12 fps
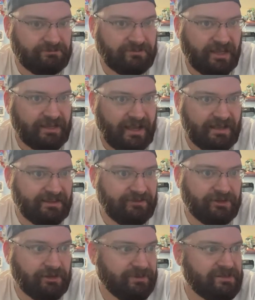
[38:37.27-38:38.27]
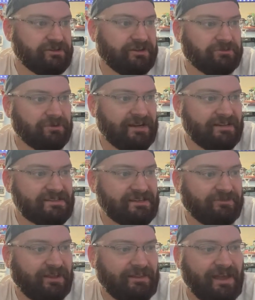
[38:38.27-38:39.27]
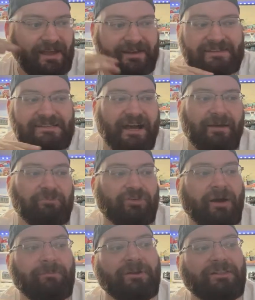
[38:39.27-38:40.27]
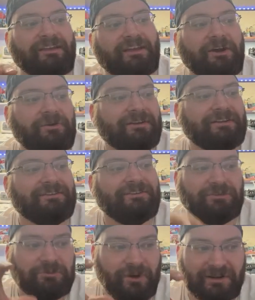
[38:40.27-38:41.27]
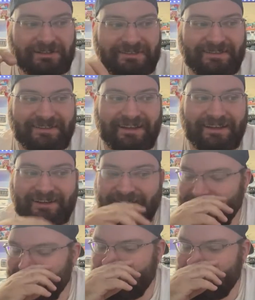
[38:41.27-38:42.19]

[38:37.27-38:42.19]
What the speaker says: like, I leave it open during the rain and stuff like that, and it's not properly coated to water seal that area,